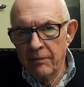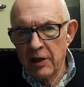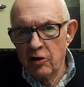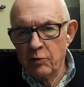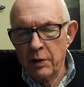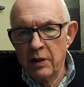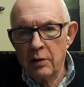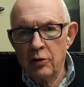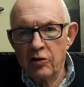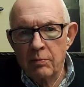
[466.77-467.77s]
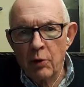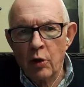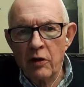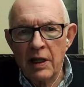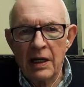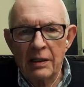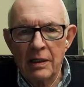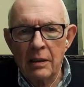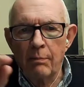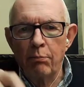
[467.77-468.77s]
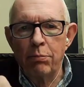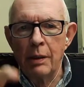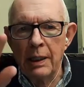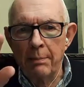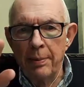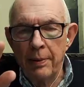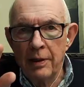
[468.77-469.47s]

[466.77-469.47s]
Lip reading: is produced more than a little blip